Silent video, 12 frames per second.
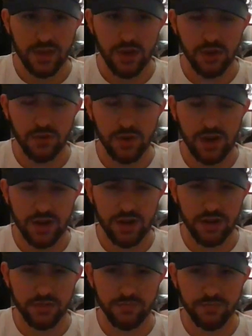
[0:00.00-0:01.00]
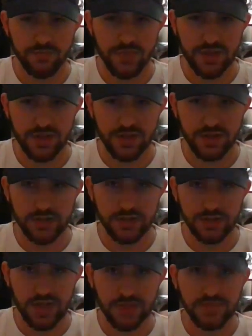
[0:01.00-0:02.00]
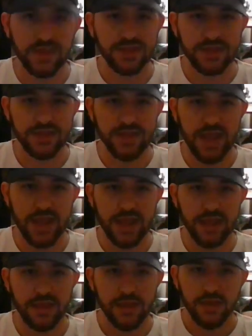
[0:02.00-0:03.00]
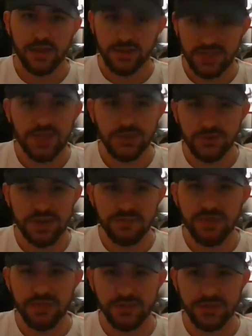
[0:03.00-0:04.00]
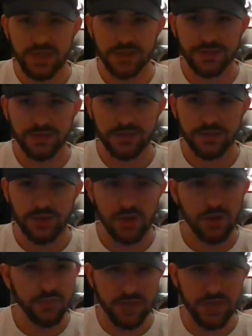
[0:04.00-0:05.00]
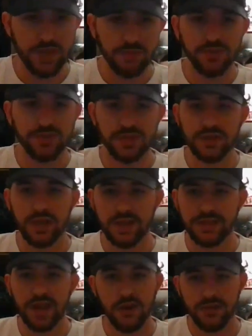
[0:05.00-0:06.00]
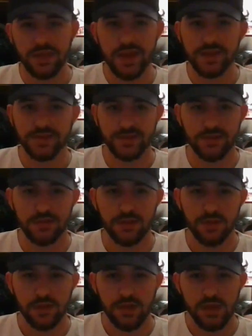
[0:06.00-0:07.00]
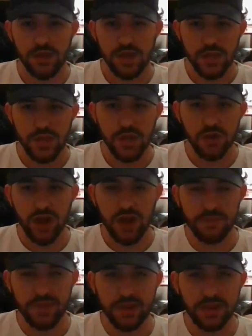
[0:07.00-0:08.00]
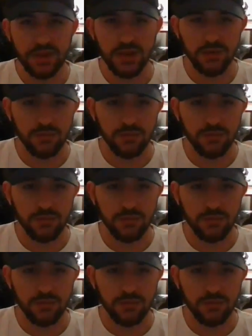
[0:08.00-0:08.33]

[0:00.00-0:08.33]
Because at the end of the day, Caesar did make mistakes. I mean, he wasn't entirely innocent. I mean,